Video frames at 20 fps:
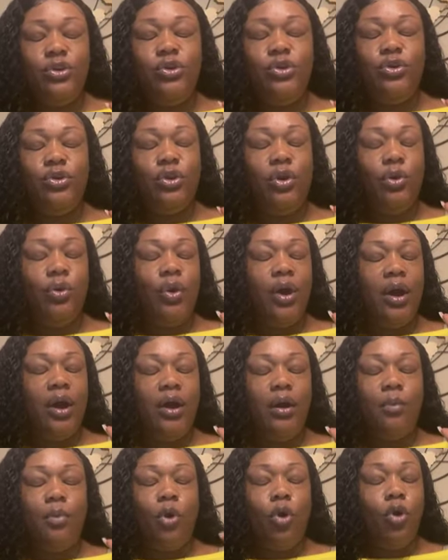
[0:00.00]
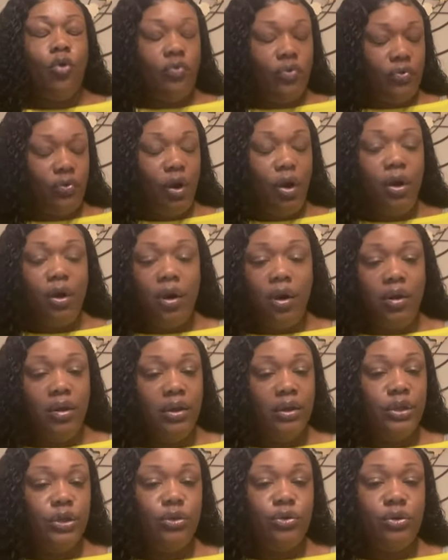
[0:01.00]
you know um
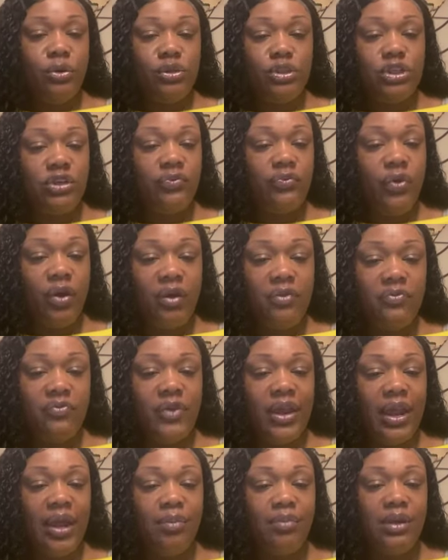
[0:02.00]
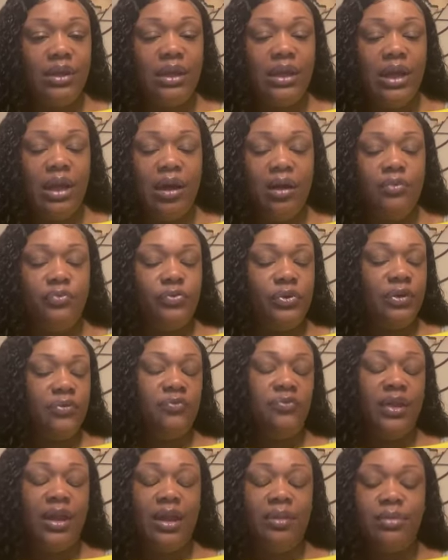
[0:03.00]
overall you know just for her family um for
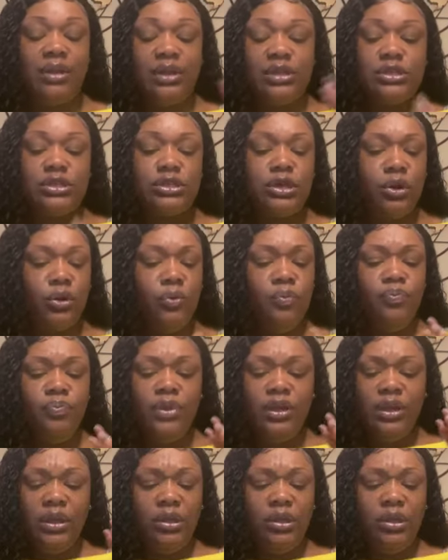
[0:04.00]
the family and so